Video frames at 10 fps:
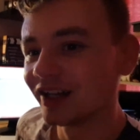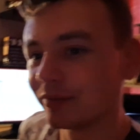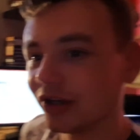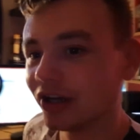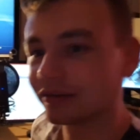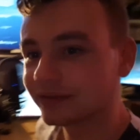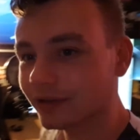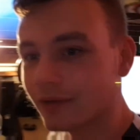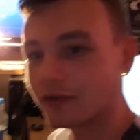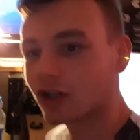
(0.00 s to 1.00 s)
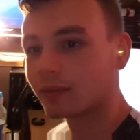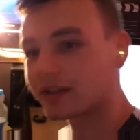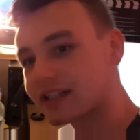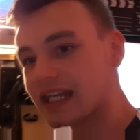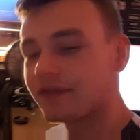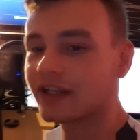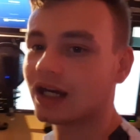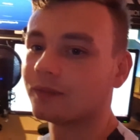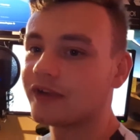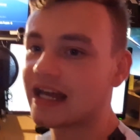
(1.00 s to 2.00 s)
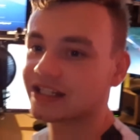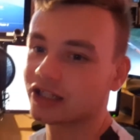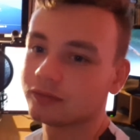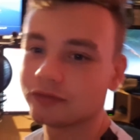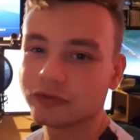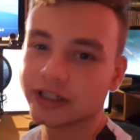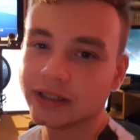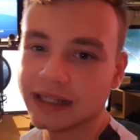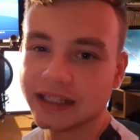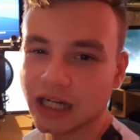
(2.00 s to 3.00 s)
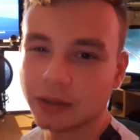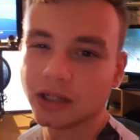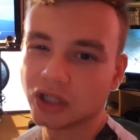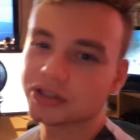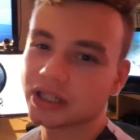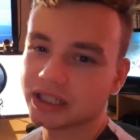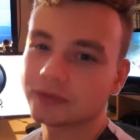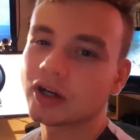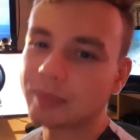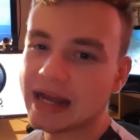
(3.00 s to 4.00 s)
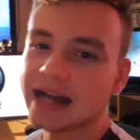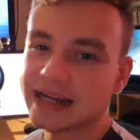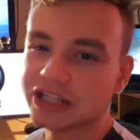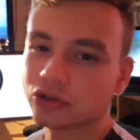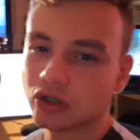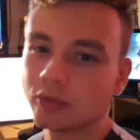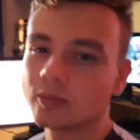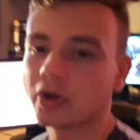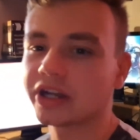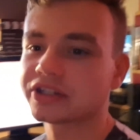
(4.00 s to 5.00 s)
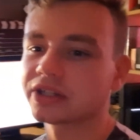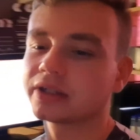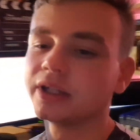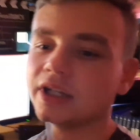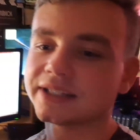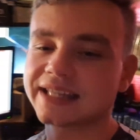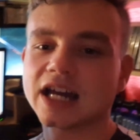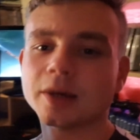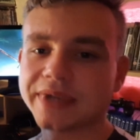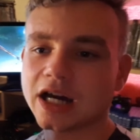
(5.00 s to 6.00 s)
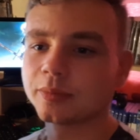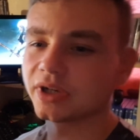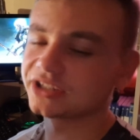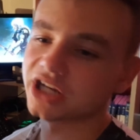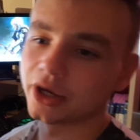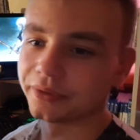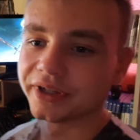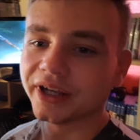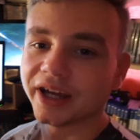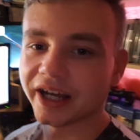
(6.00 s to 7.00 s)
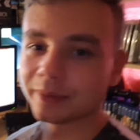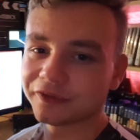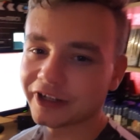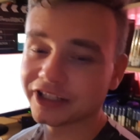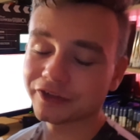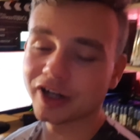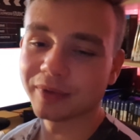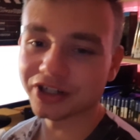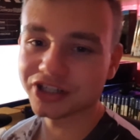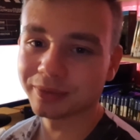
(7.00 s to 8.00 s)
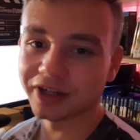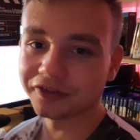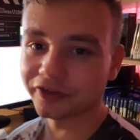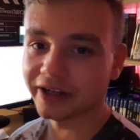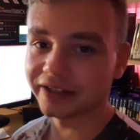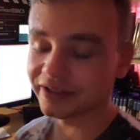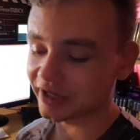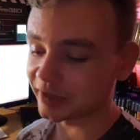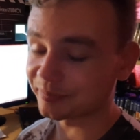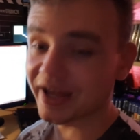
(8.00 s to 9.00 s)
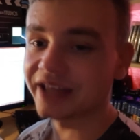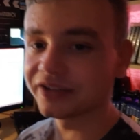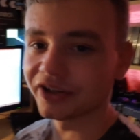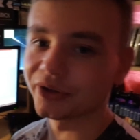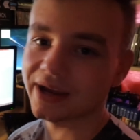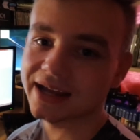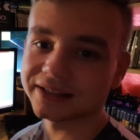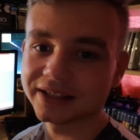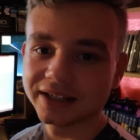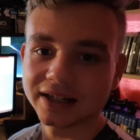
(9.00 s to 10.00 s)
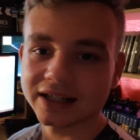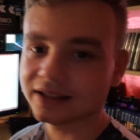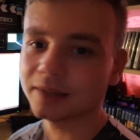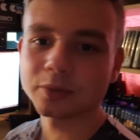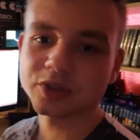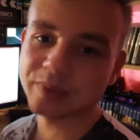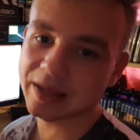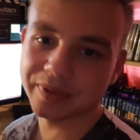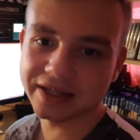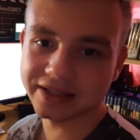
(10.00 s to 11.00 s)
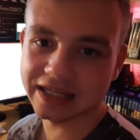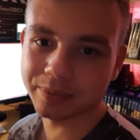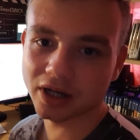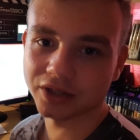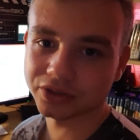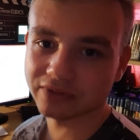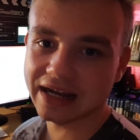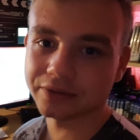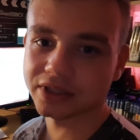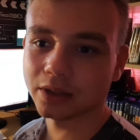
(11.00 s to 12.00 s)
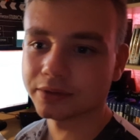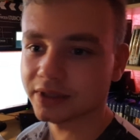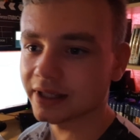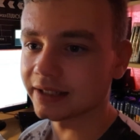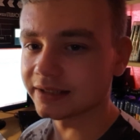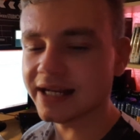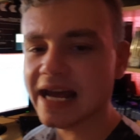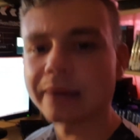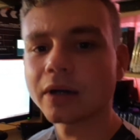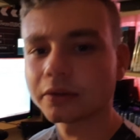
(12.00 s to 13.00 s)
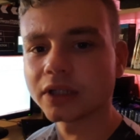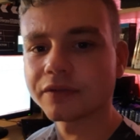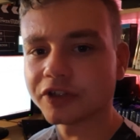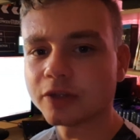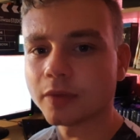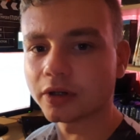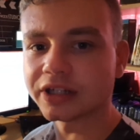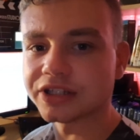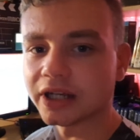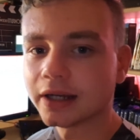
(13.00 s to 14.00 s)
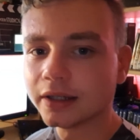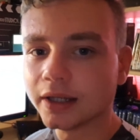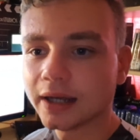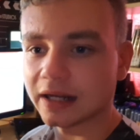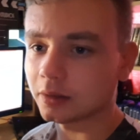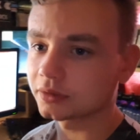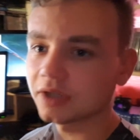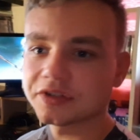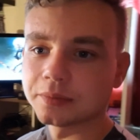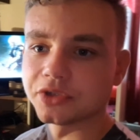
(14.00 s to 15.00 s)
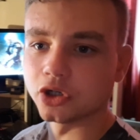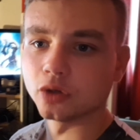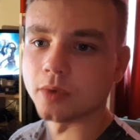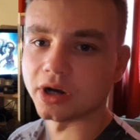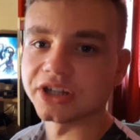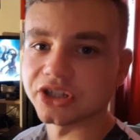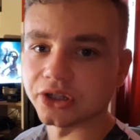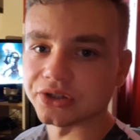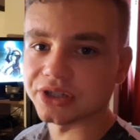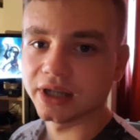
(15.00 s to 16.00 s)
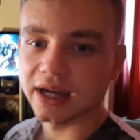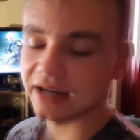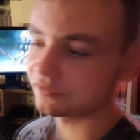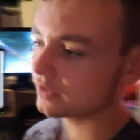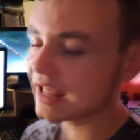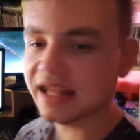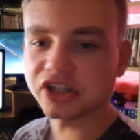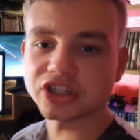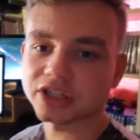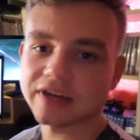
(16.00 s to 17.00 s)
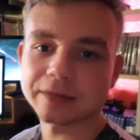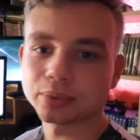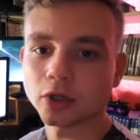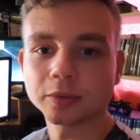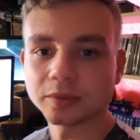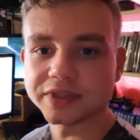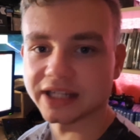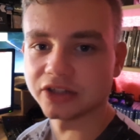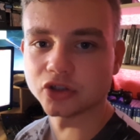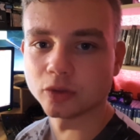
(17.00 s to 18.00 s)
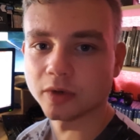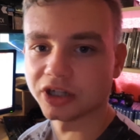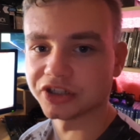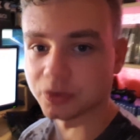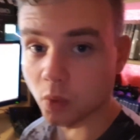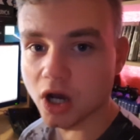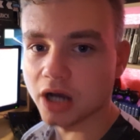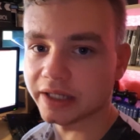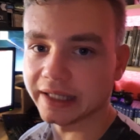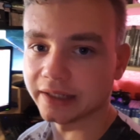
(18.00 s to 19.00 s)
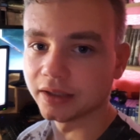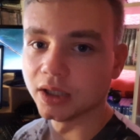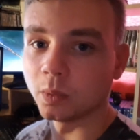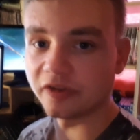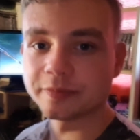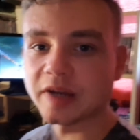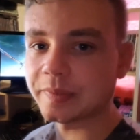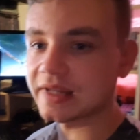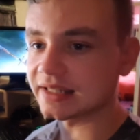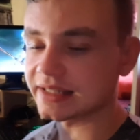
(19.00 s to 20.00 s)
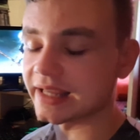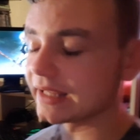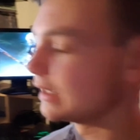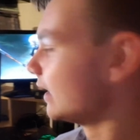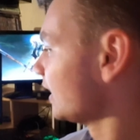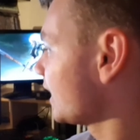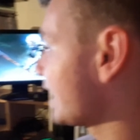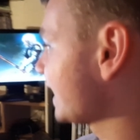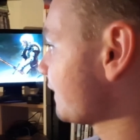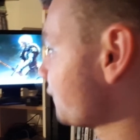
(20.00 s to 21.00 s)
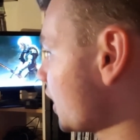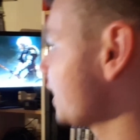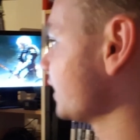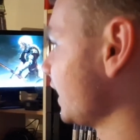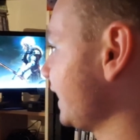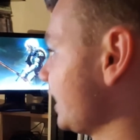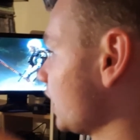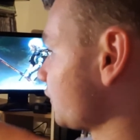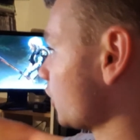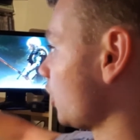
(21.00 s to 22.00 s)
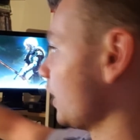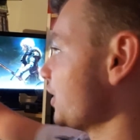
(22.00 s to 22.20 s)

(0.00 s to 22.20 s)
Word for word: but I've got my TV up there, so really, you know, it looks like I've got a badass triple monitor set up now, but I don't. Um, thank you very much to my friend uh, Ben, who had a couple spare PC parts around, and I was like, damn, I would love a new monitor and I'd love some dual monitors. And for ages I've had problems getting dual monitors working with my PC. And finally I've got a